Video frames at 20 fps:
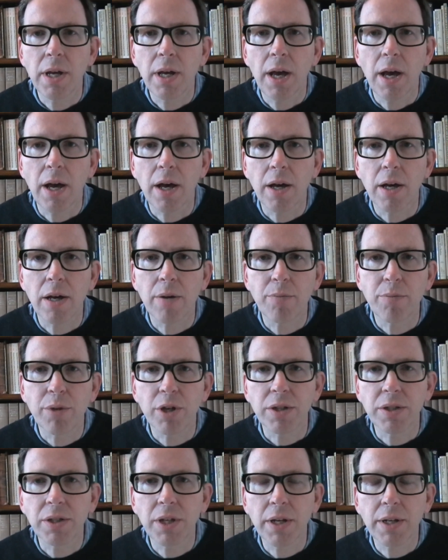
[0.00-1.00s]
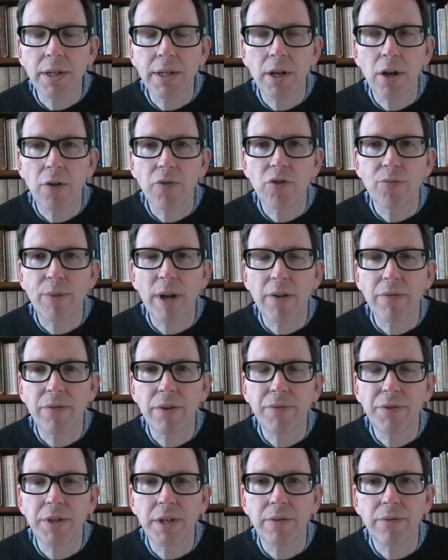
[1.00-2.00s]
but certainly after about
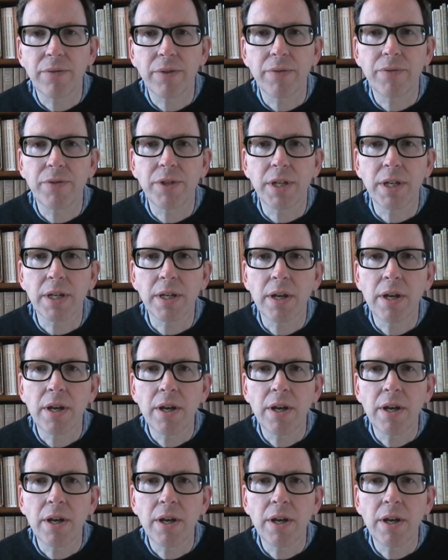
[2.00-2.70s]
1550,